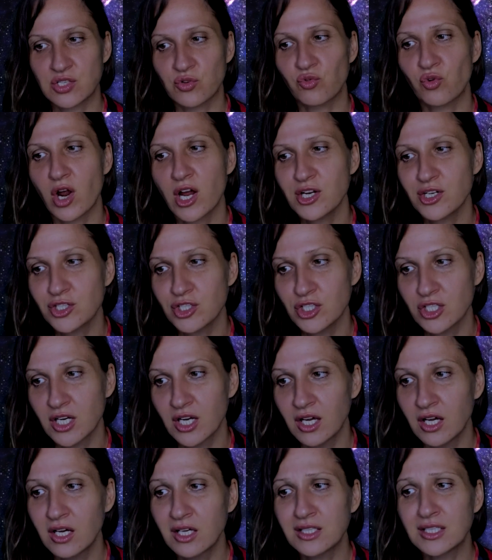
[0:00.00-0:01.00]
rush,
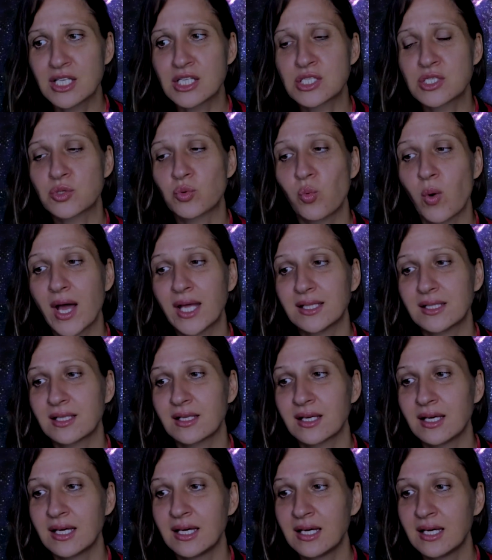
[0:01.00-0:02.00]
the sweat,
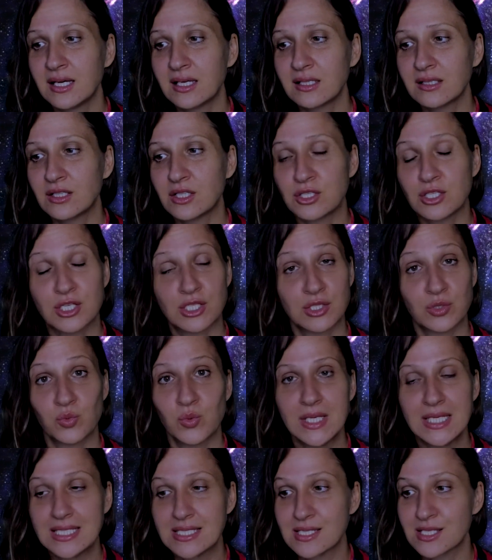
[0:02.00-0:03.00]
the
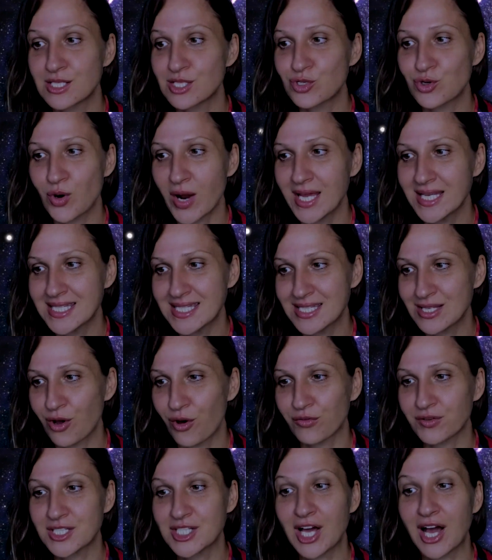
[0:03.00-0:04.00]
sweet stress
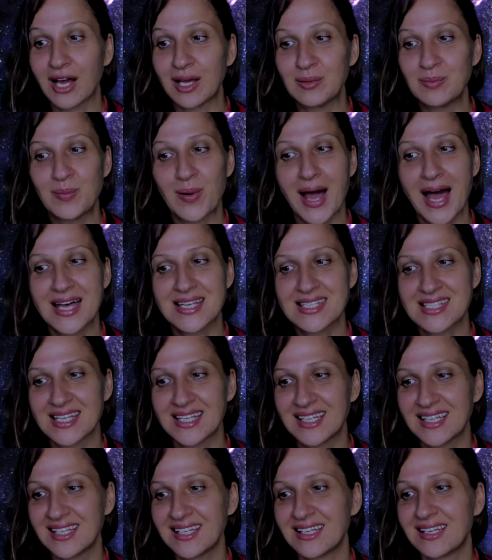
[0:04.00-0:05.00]
of time
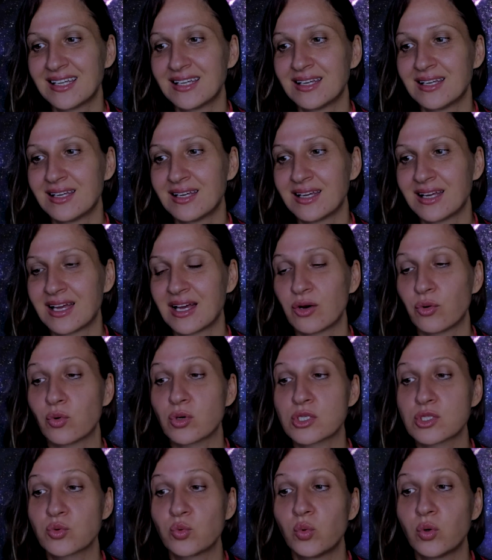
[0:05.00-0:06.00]
passing
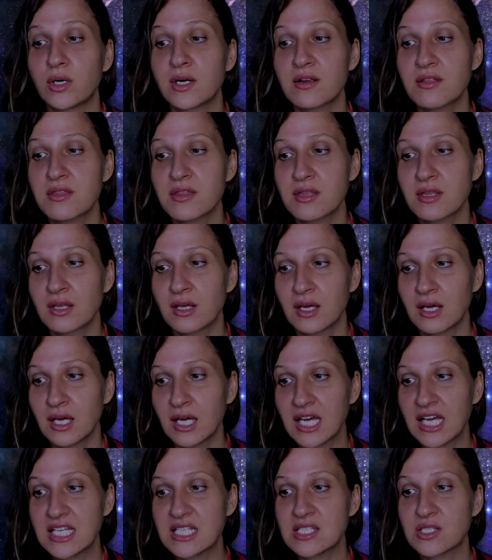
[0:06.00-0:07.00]
was worth
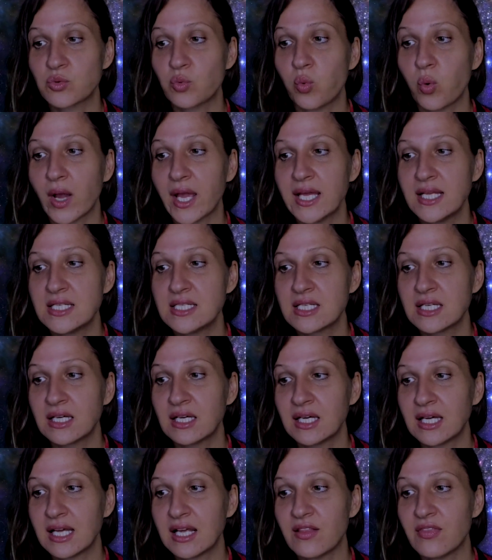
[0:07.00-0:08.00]
its weight
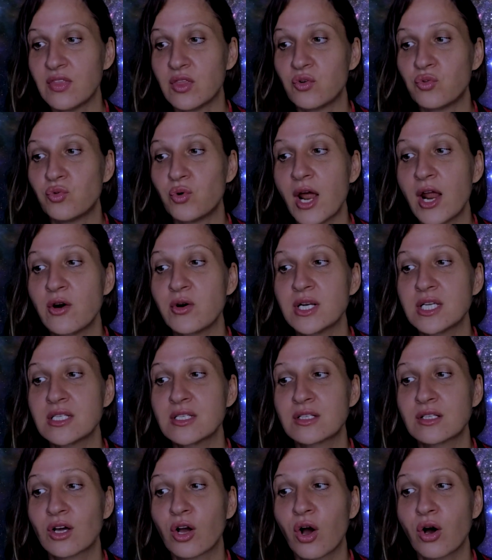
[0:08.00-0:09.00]
in the
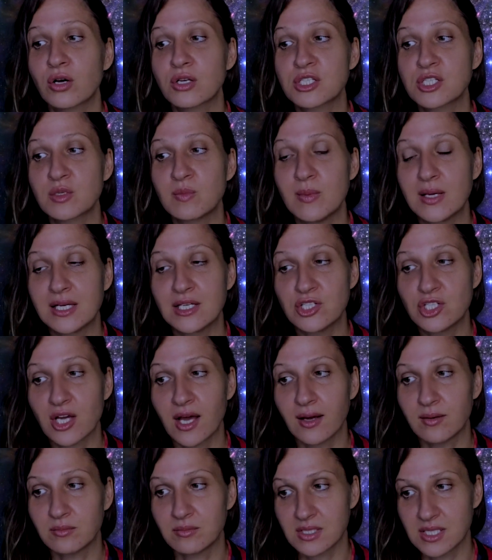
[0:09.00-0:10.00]
rarest cosmic
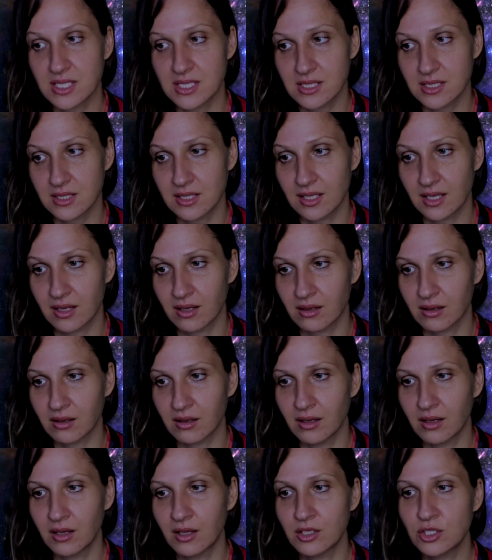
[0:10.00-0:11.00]
gems.
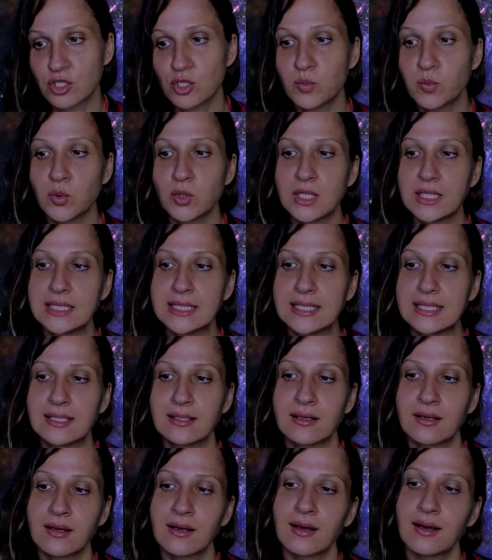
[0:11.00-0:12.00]
To put it
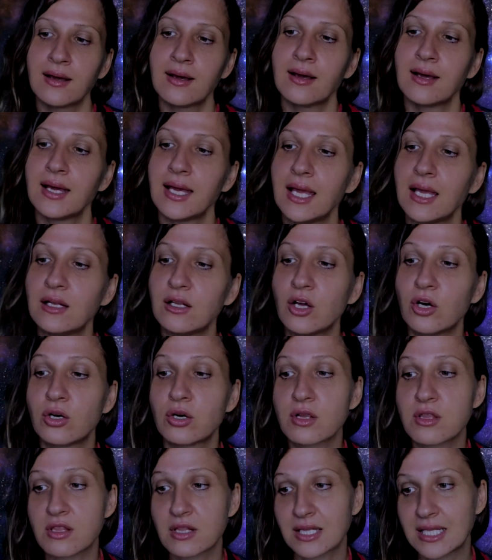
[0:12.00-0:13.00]
in
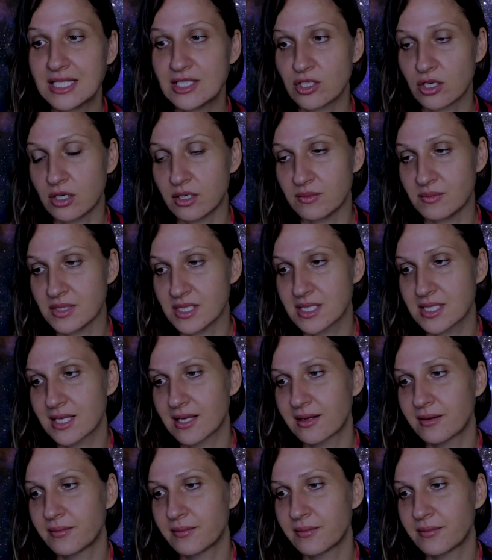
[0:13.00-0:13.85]
earthly terms,